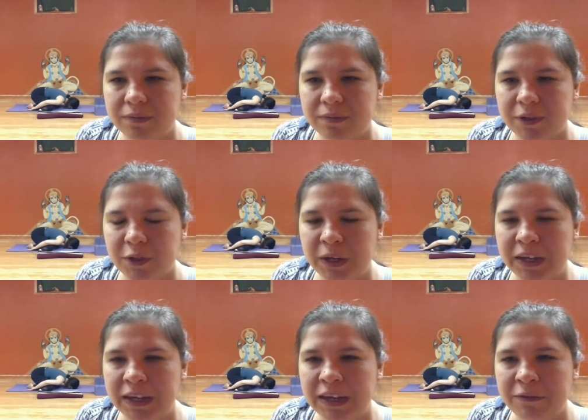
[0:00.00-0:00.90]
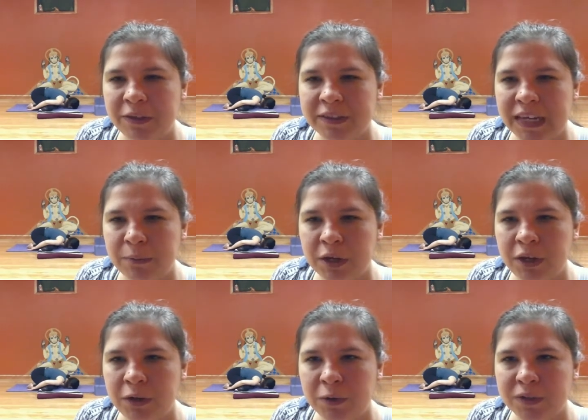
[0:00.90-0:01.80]
So we can give the same
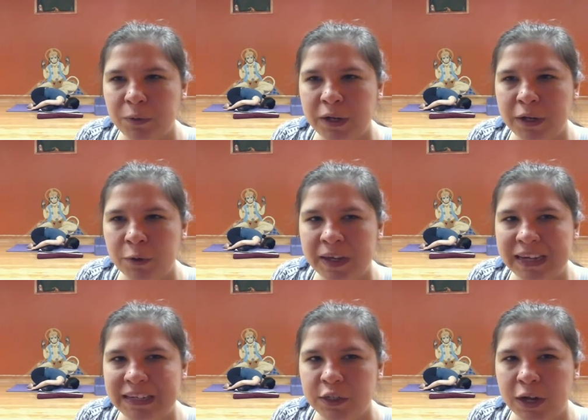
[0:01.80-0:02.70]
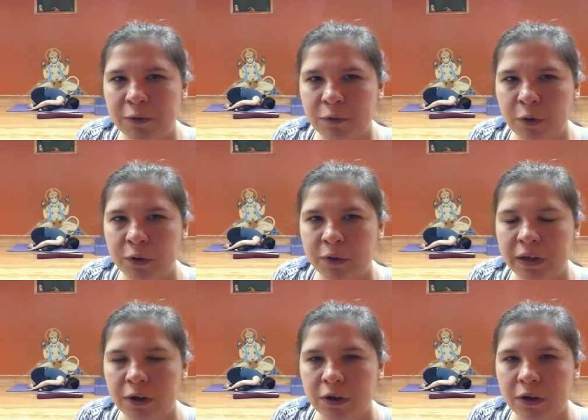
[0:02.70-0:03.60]
cues, and we know that in general,
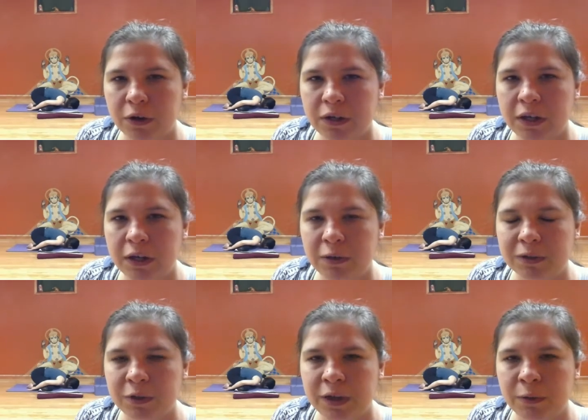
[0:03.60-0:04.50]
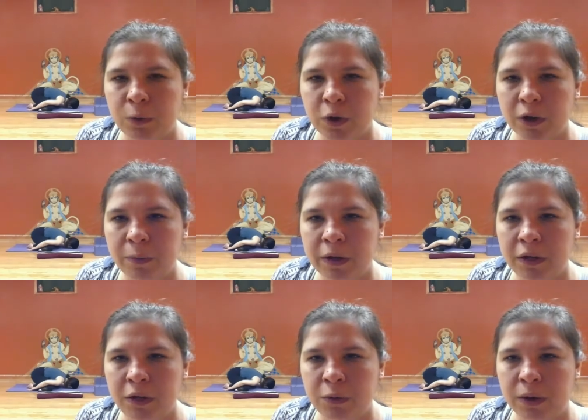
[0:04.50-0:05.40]
they're good cues or they work, but
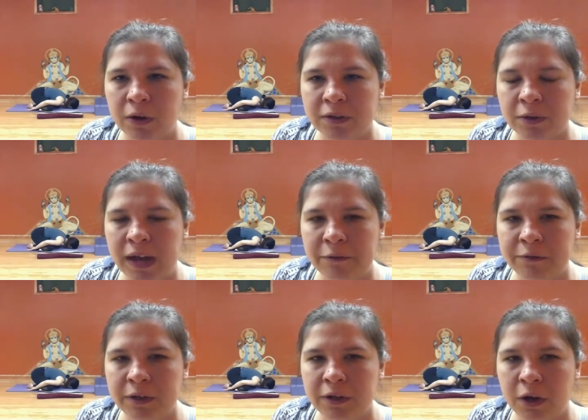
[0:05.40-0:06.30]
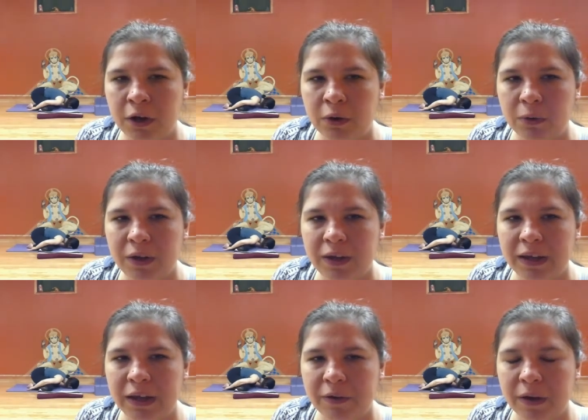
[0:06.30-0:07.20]
you also have to know
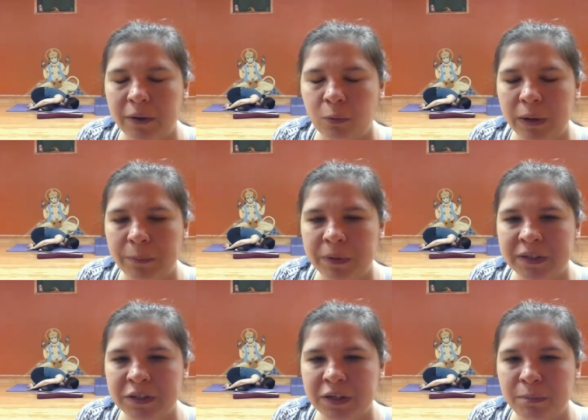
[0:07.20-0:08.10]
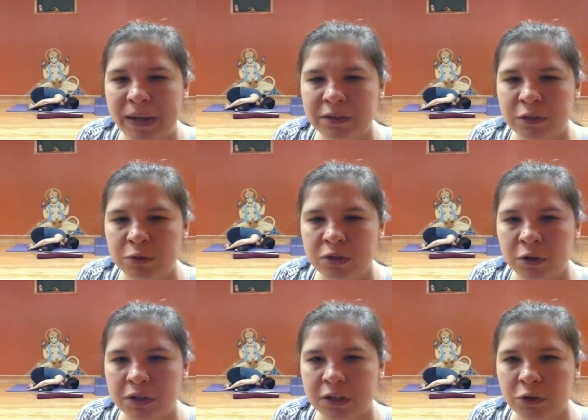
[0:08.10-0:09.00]
if one position makes you
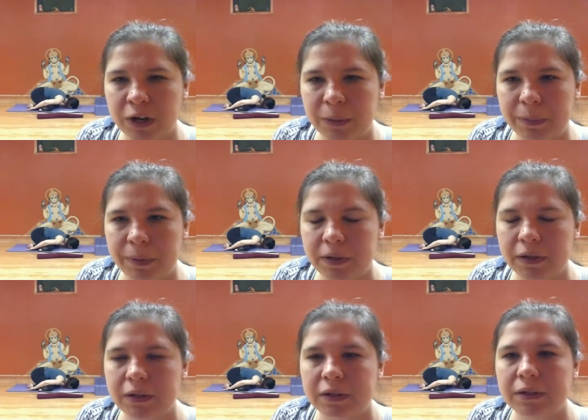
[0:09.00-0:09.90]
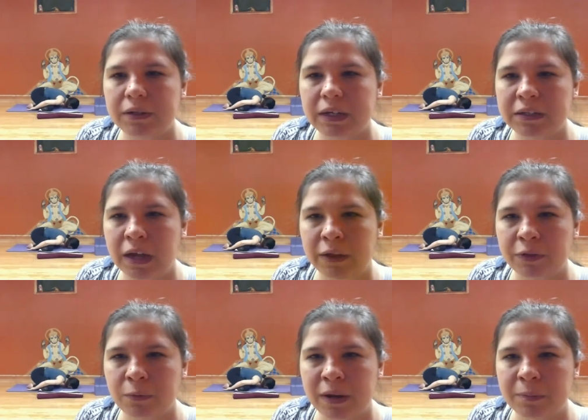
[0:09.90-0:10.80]
start to grip, it's not
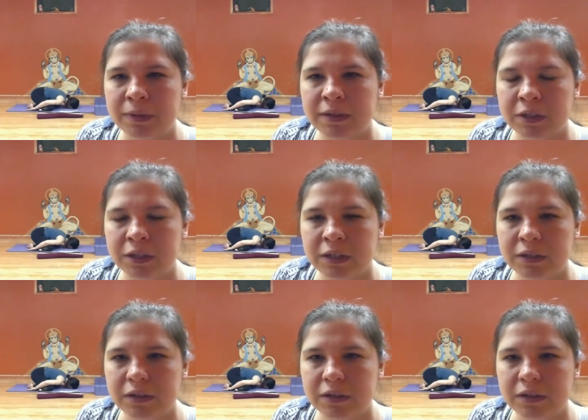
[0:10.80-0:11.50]
the right position.